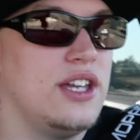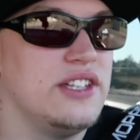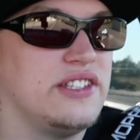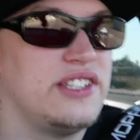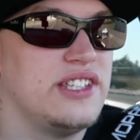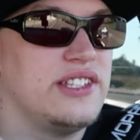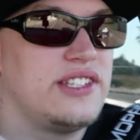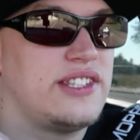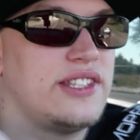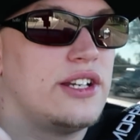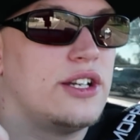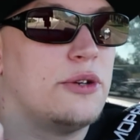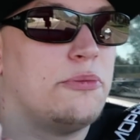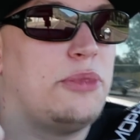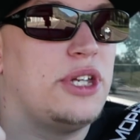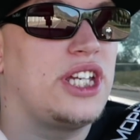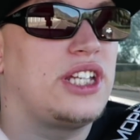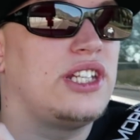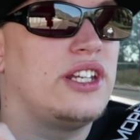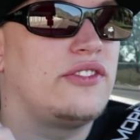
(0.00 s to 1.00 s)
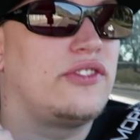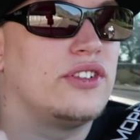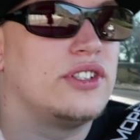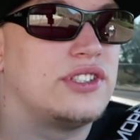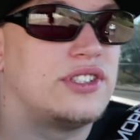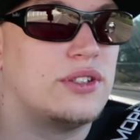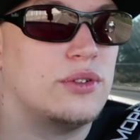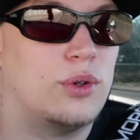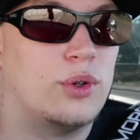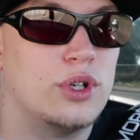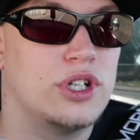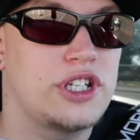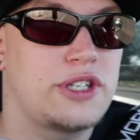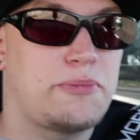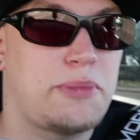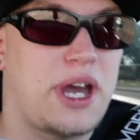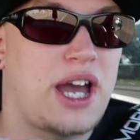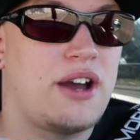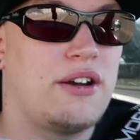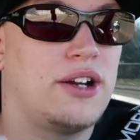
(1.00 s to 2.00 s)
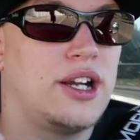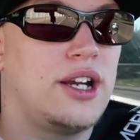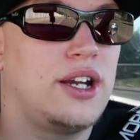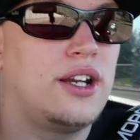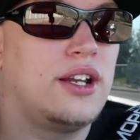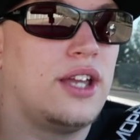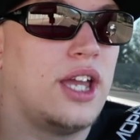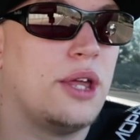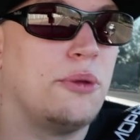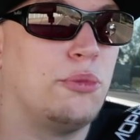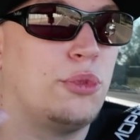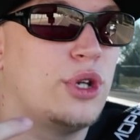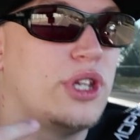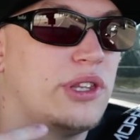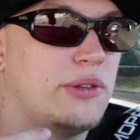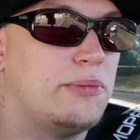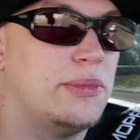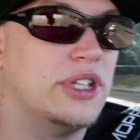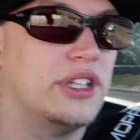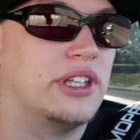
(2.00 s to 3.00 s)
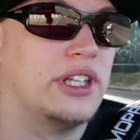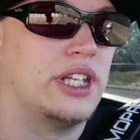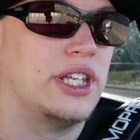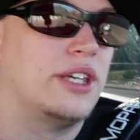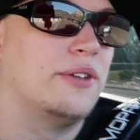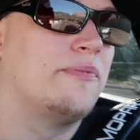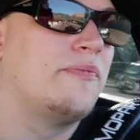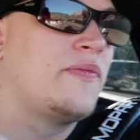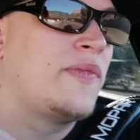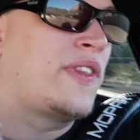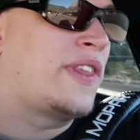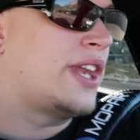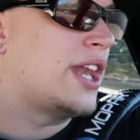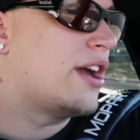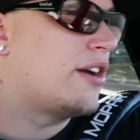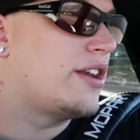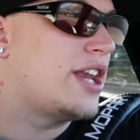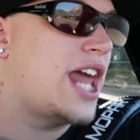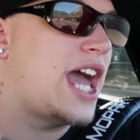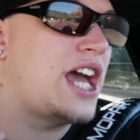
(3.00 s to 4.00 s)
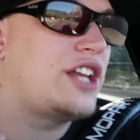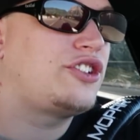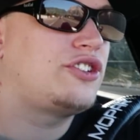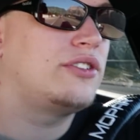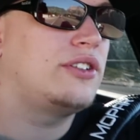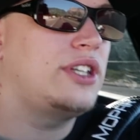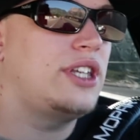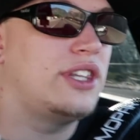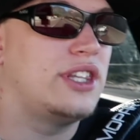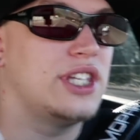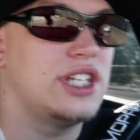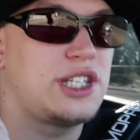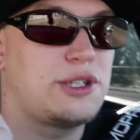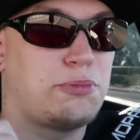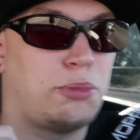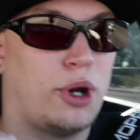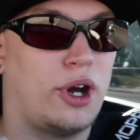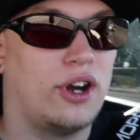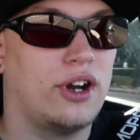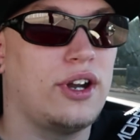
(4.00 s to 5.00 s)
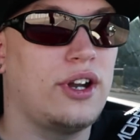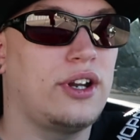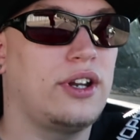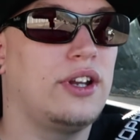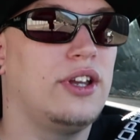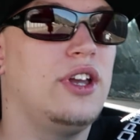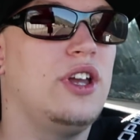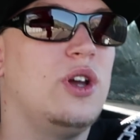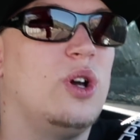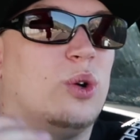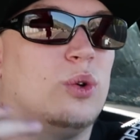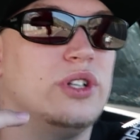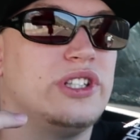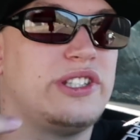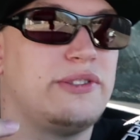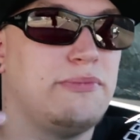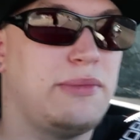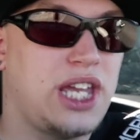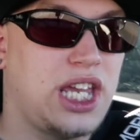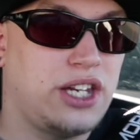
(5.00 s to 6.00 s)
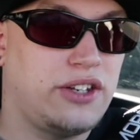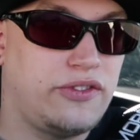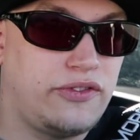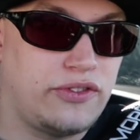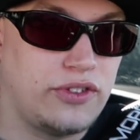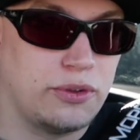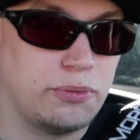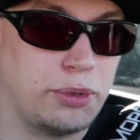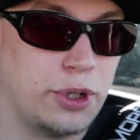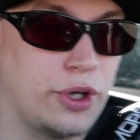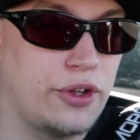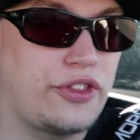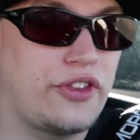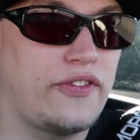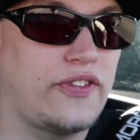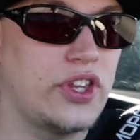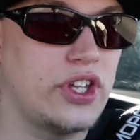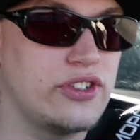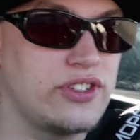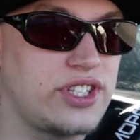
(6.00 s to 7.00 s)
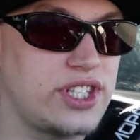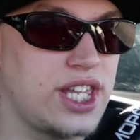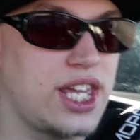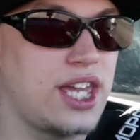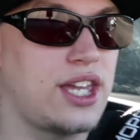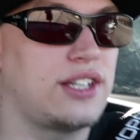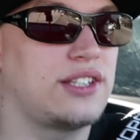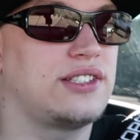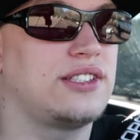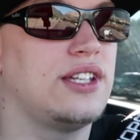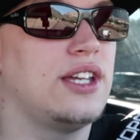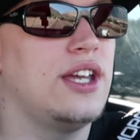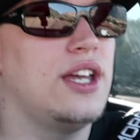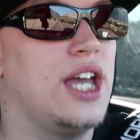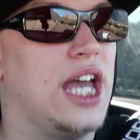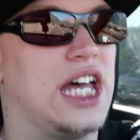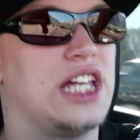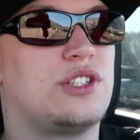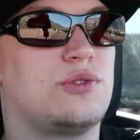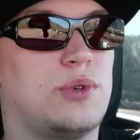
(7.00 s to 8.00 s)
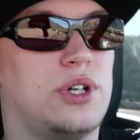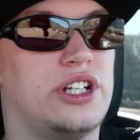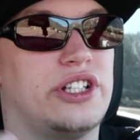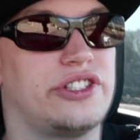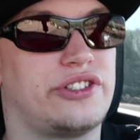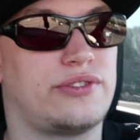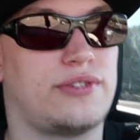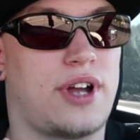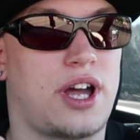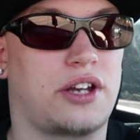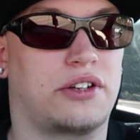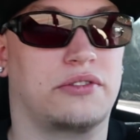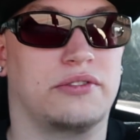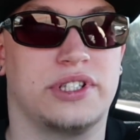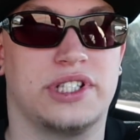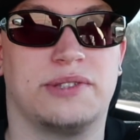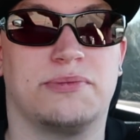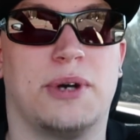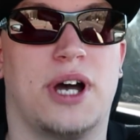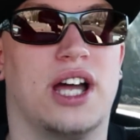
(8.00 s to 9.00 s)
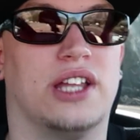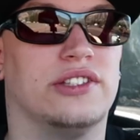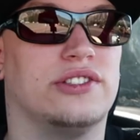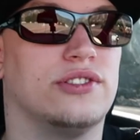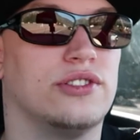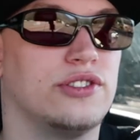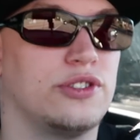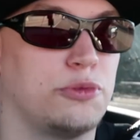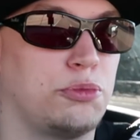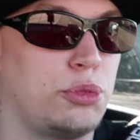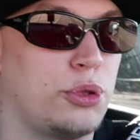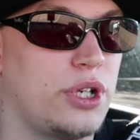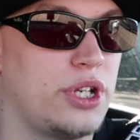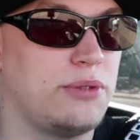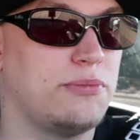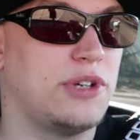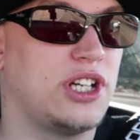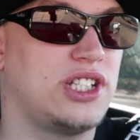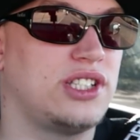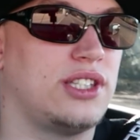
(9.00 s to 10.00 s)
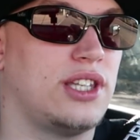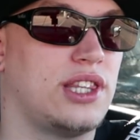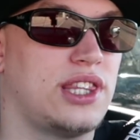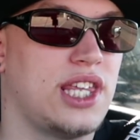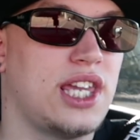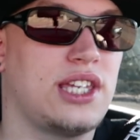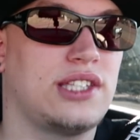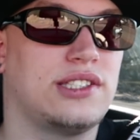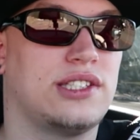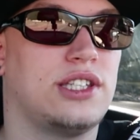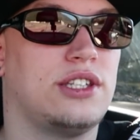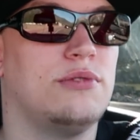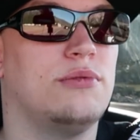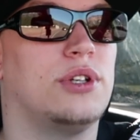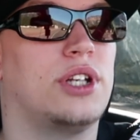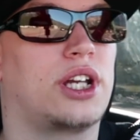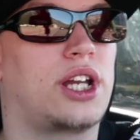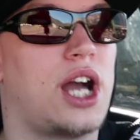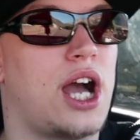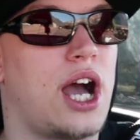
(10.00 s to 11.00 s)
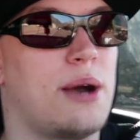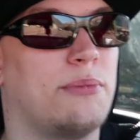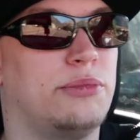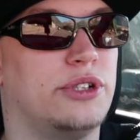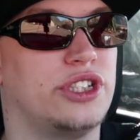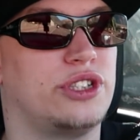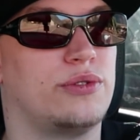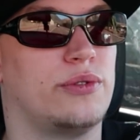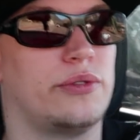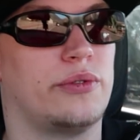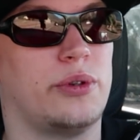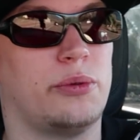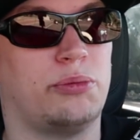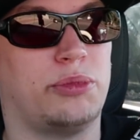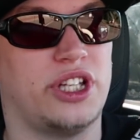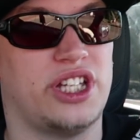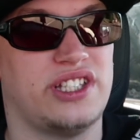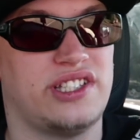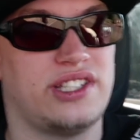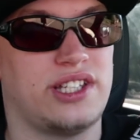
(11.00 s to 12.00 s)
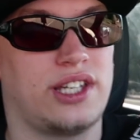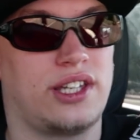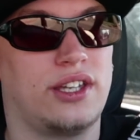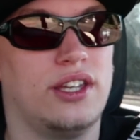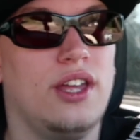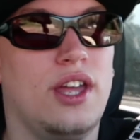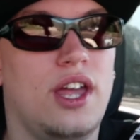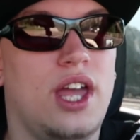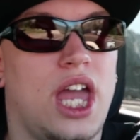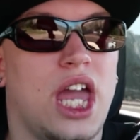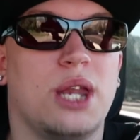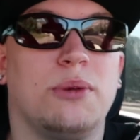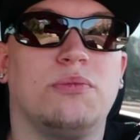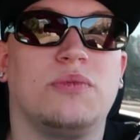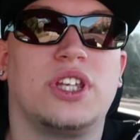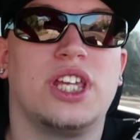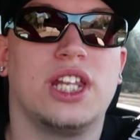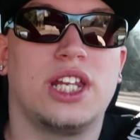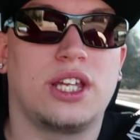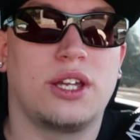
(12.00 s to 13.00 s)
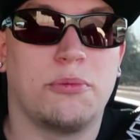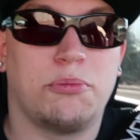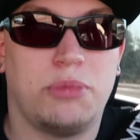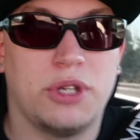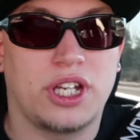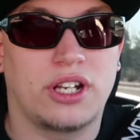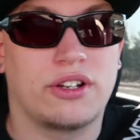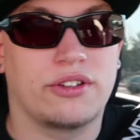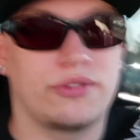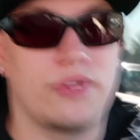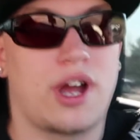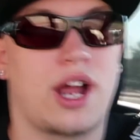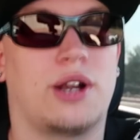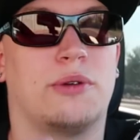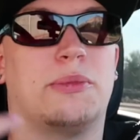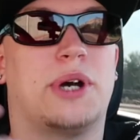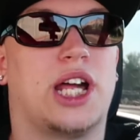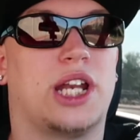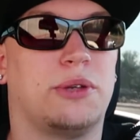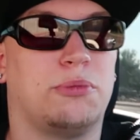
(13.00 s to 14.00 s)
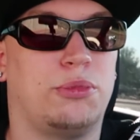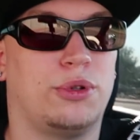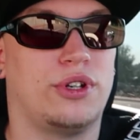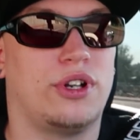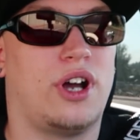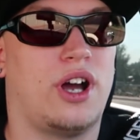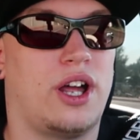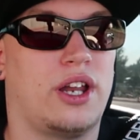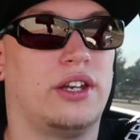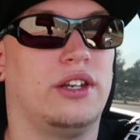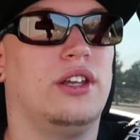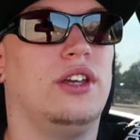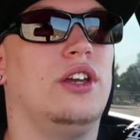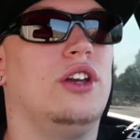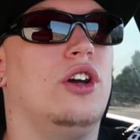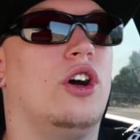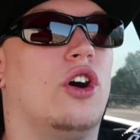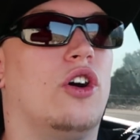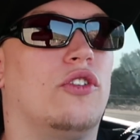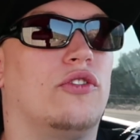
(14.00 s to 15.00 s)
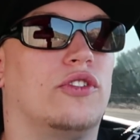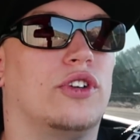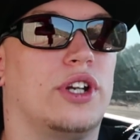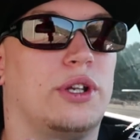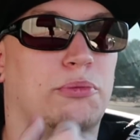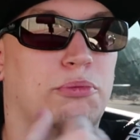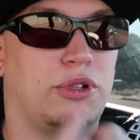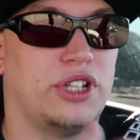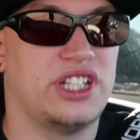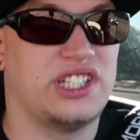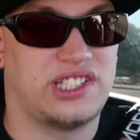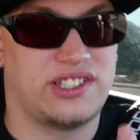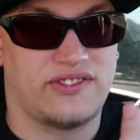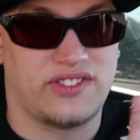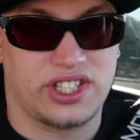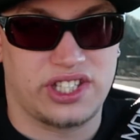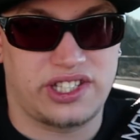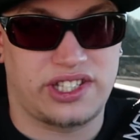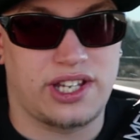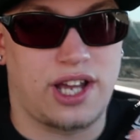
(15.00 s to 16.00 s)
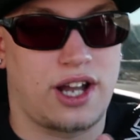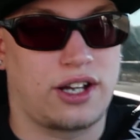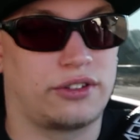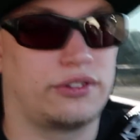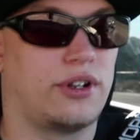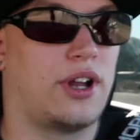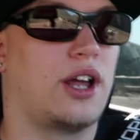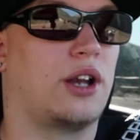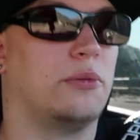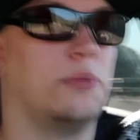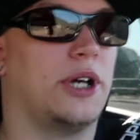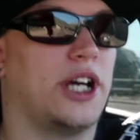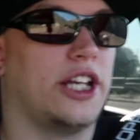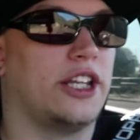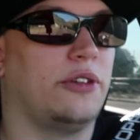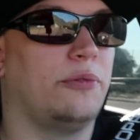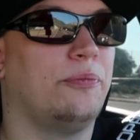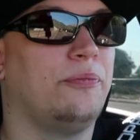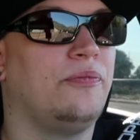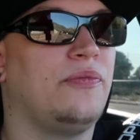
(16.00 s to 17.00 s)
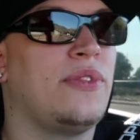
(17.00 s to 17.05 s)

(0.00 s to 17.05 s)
is there a big difference in horsepower and breathability? Now, naturally, this part was made for both of those things, as well as throttle response. Those are pretty much the things that you would accomplish with replacing and getting a bigger throttle body put on over in place of the stock throttle body.